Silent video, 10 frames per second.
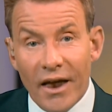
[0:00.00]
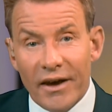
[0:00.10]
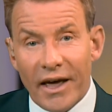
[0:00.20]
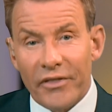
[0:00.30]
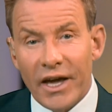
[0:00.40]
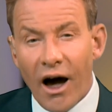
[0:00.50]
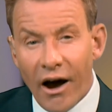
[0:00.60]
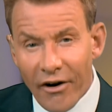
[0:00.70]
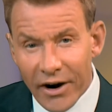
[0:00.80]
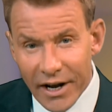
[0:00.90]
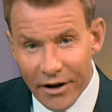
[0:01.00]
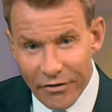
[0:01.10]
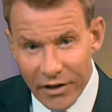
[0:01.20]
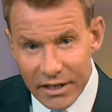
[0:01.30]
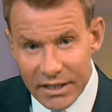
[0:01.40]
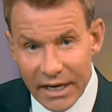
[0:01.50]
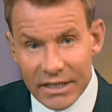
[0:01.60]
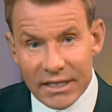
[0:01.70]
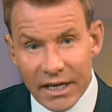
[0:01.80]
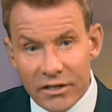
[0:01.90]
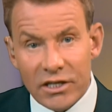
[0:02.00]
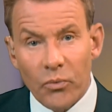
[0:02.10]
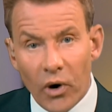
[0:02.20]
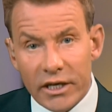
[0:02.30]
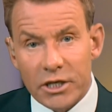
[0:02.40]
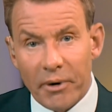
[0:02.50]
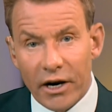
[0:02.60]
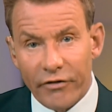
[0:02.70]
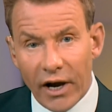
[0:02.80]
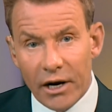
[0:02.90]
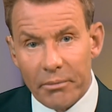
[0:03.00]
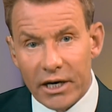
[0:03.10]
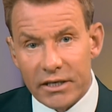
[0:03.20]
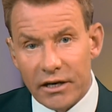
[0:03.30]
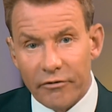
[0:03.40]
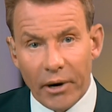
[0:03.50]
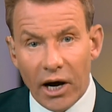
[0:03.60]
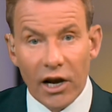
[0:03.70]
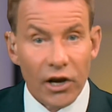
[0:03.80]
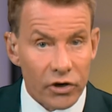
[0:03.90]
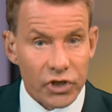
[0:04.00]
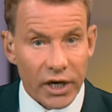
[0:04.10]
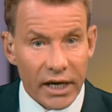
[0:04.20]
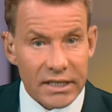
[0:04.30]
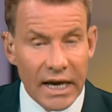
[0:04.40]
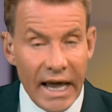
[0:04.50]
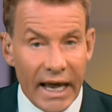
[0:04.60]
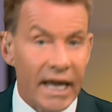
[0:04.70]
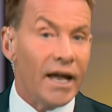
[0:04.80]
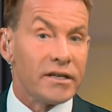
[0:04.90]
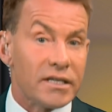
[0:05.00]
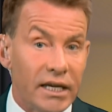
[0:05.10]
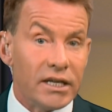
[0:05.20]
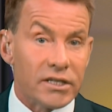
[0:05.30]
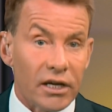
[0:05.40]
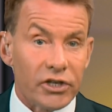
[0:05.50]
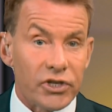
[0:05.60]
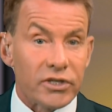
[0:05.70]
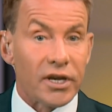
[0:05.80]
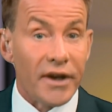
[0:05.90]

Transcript: Now, the irony of this is, since the widespread availability of biologics, ENT surgeons are